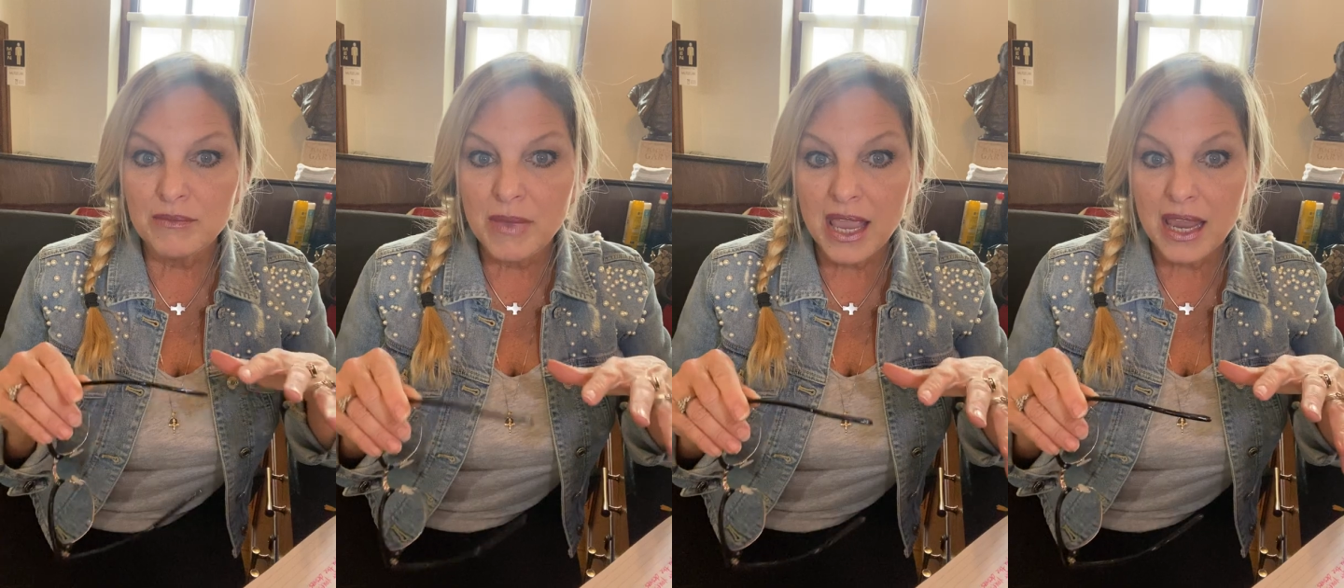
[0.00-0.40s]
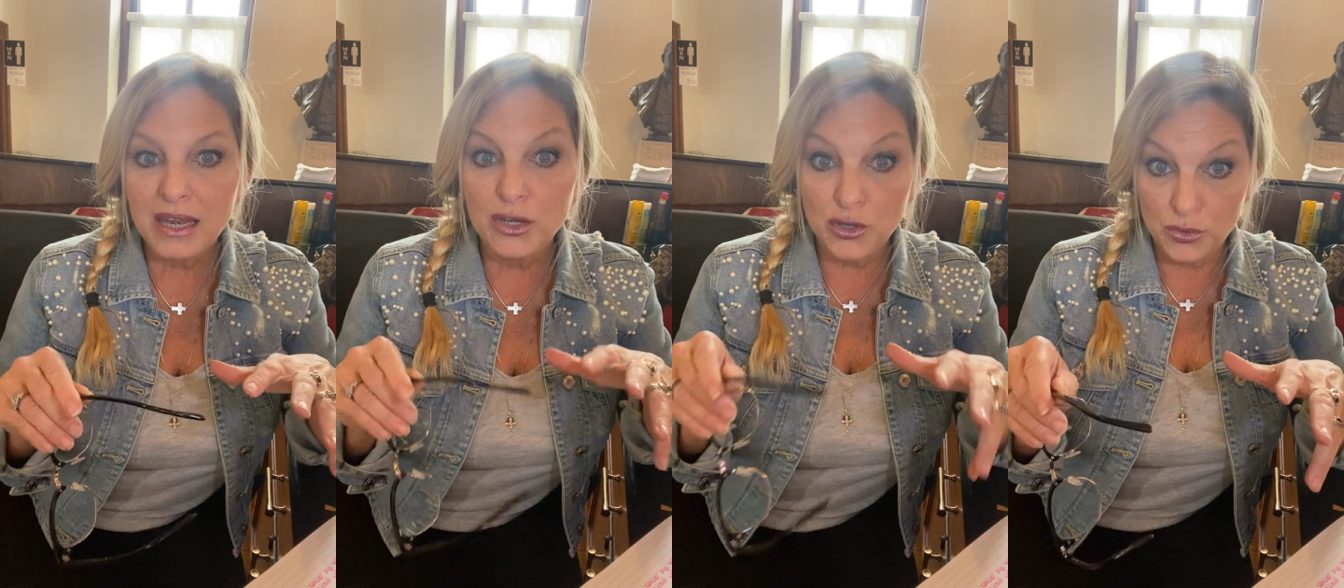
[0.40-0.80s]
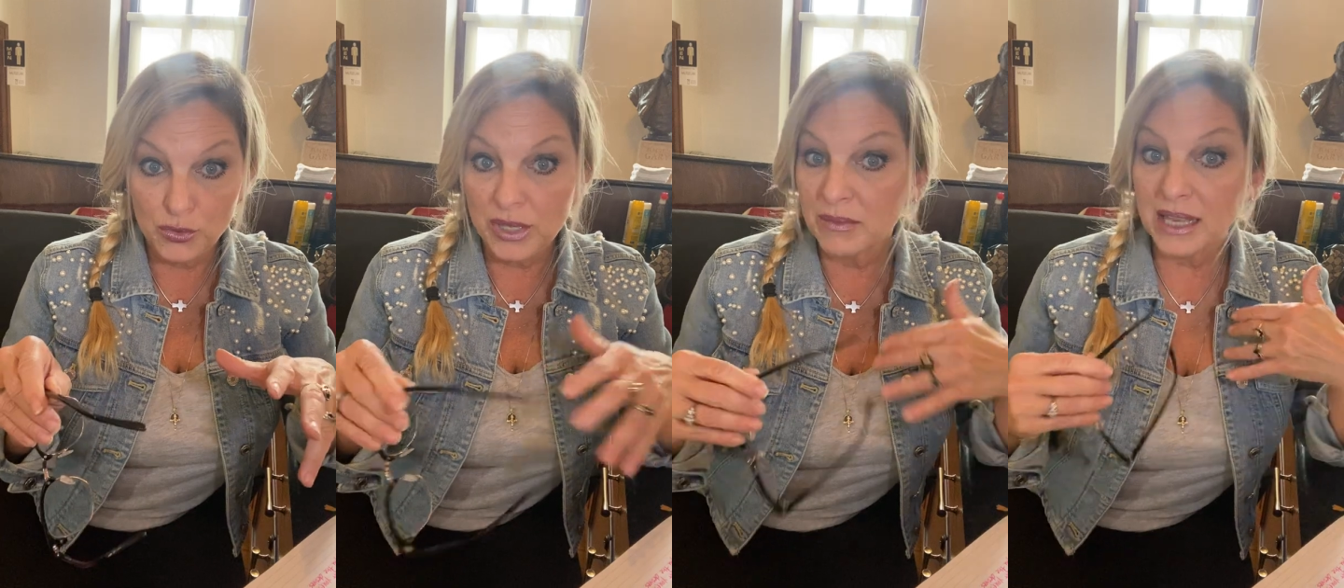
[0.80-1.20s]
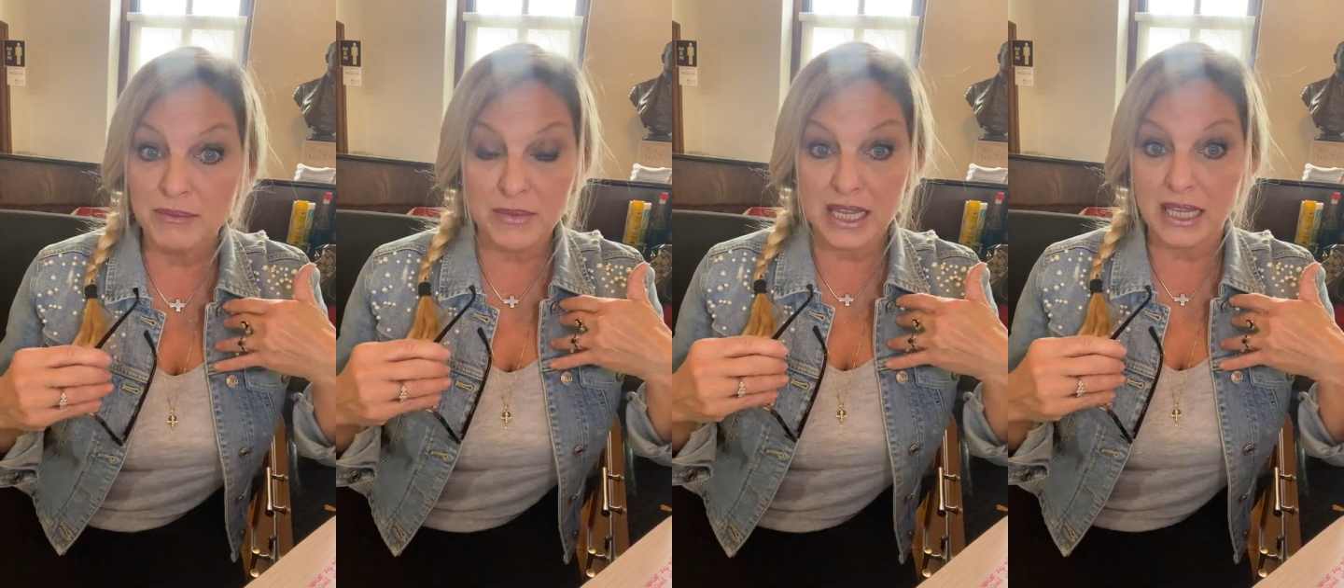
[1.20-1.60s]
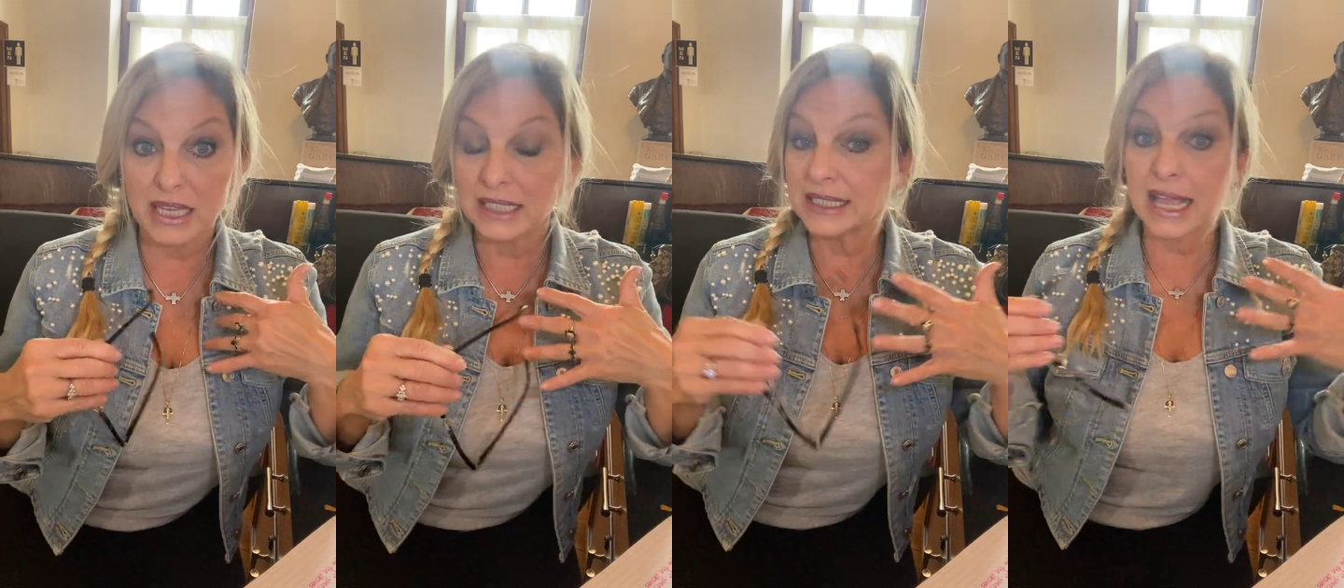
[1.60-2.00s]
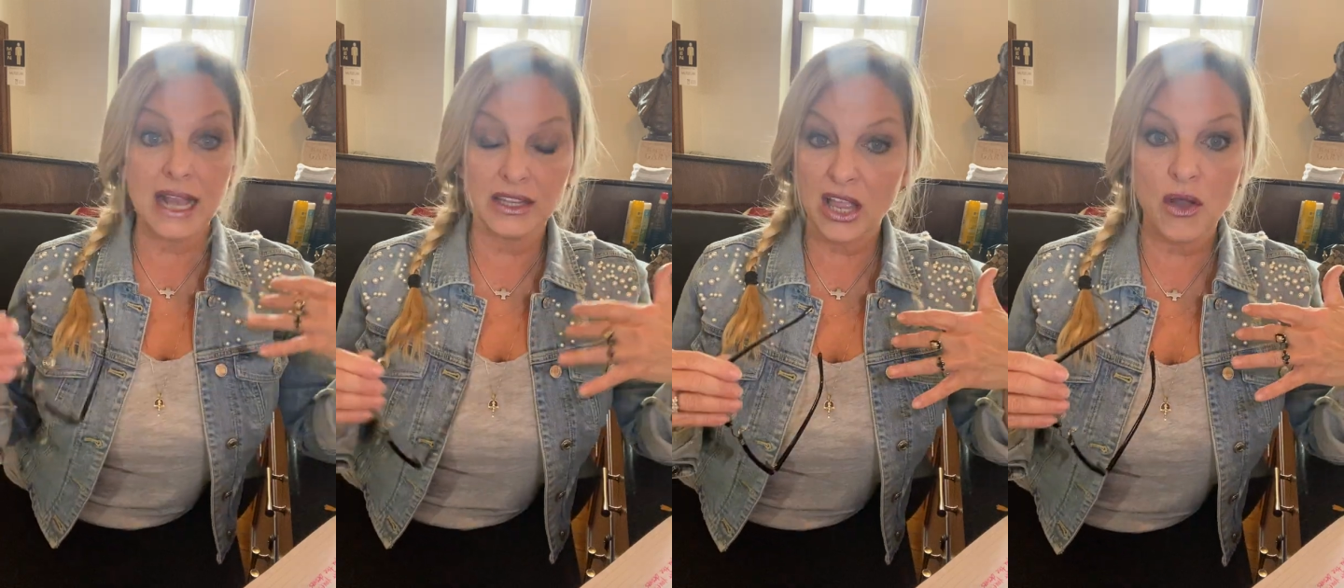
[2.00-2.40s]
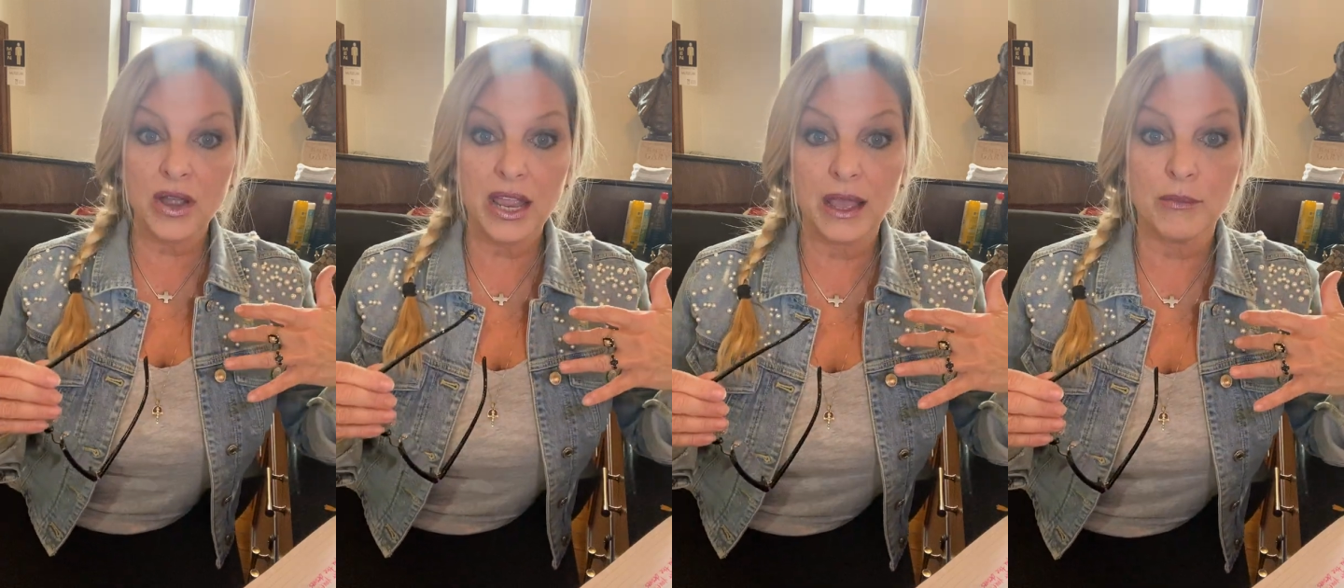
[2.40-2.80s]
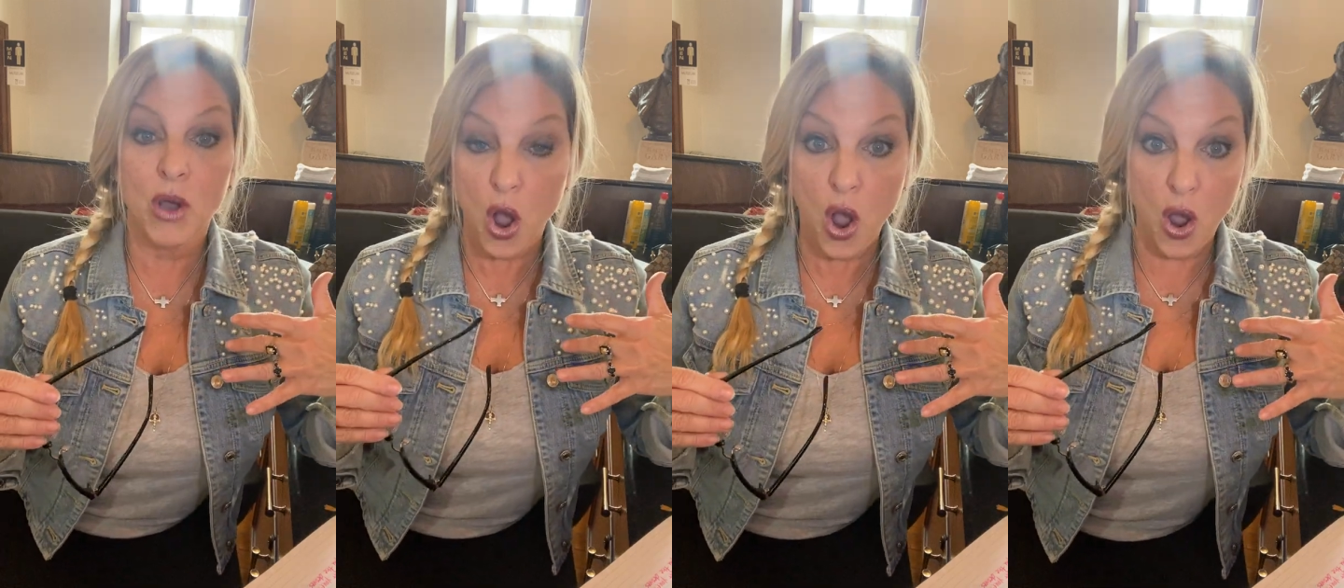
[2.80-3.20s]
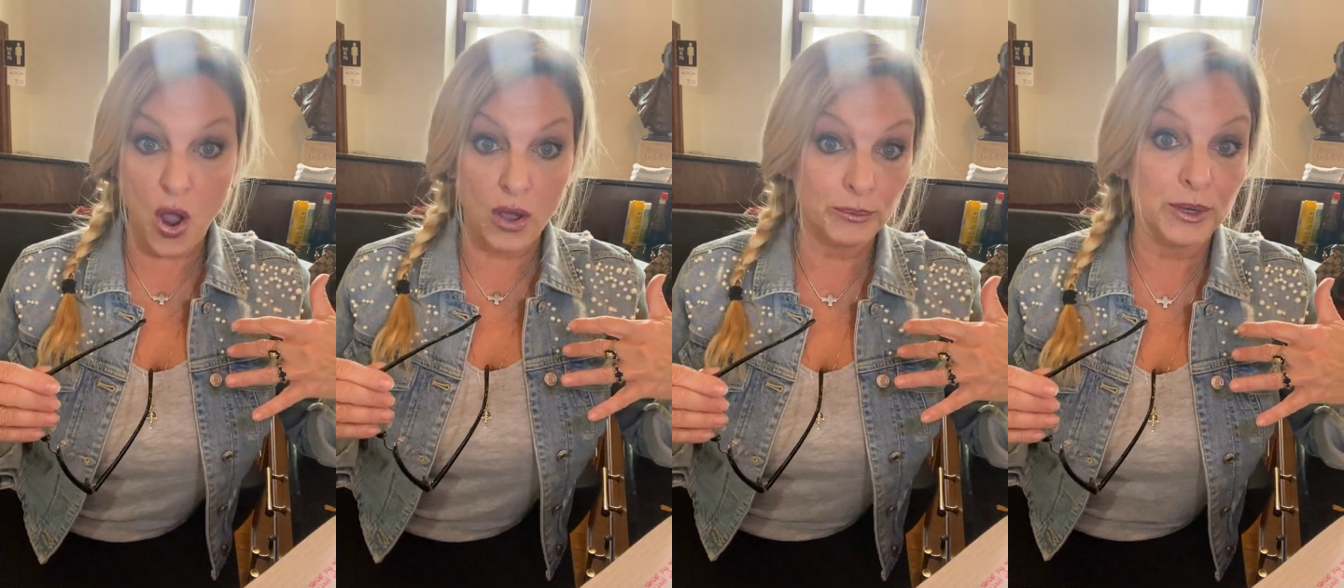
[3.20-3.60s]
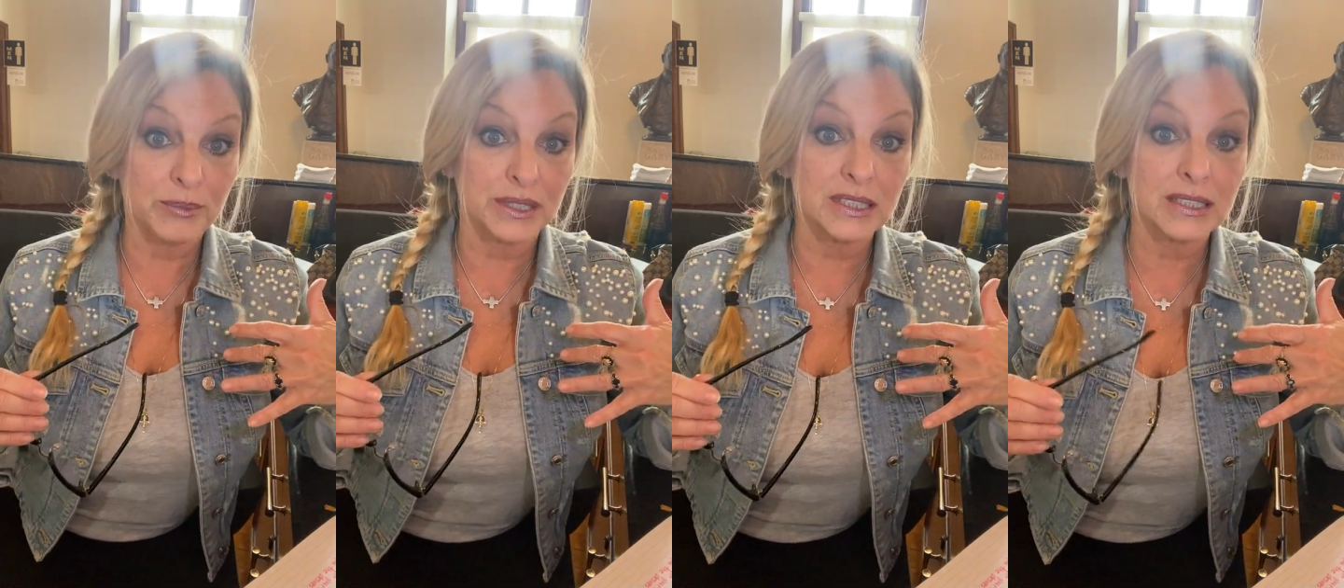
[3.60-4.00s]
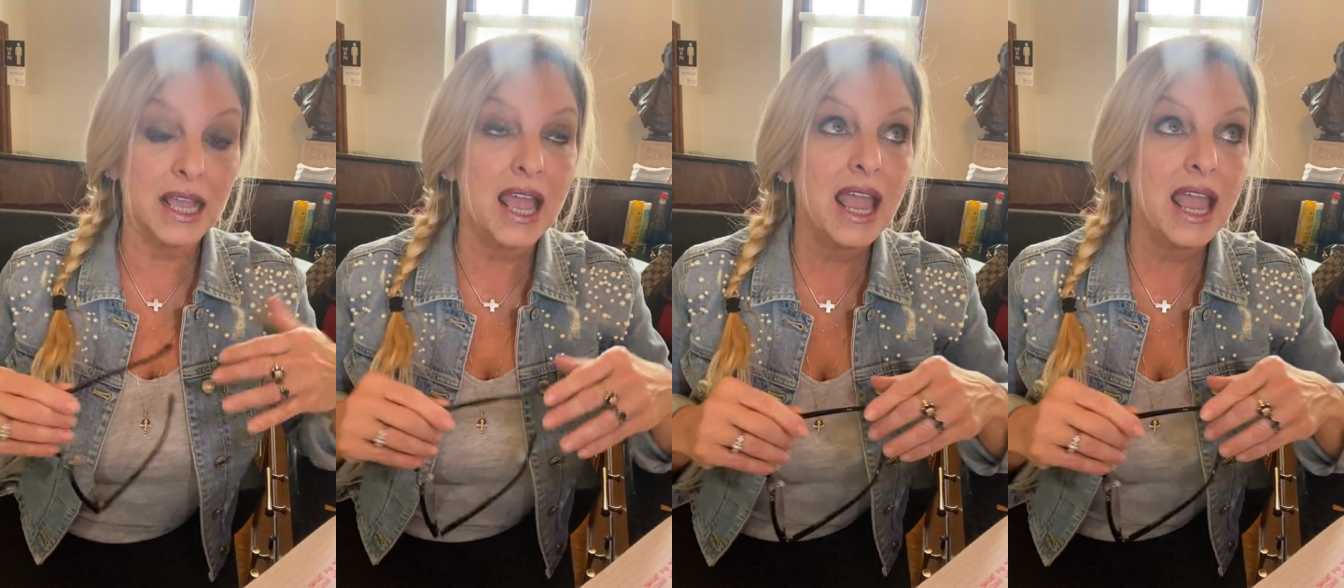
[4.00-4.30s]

made you, he made me exactly how I am on purpose.